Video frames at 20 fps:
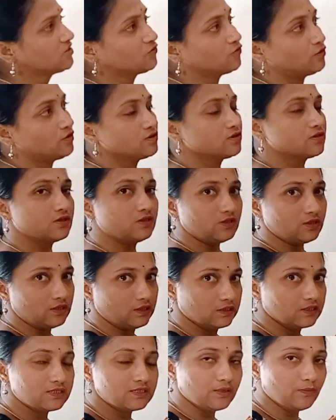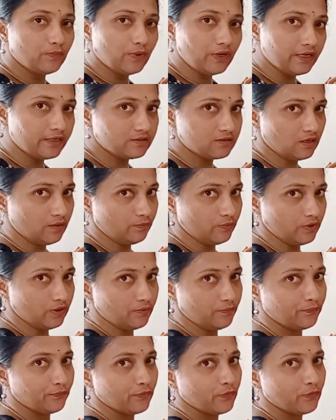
was the simple example.